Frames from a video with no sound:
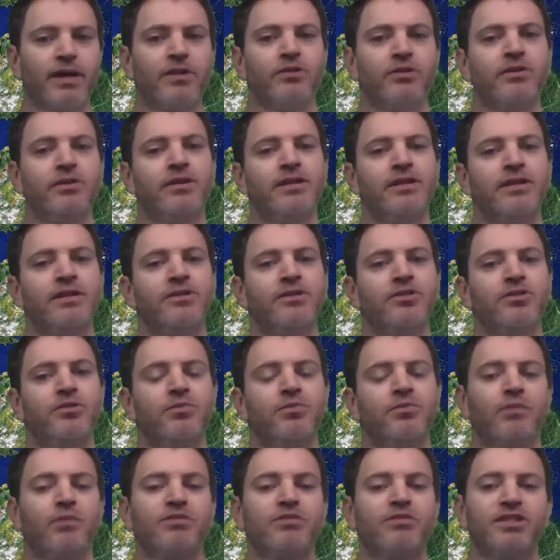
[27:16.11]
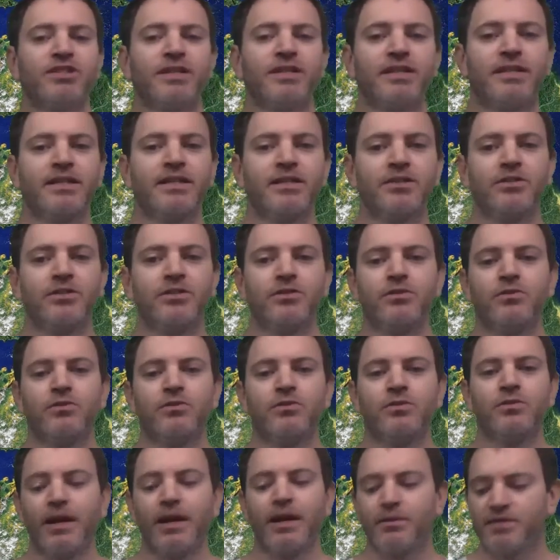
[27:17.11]
You need to publish it
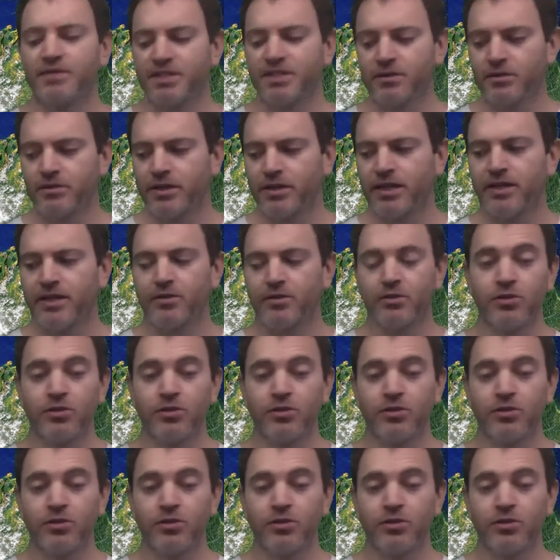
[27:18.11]
into Amazon or Kindle.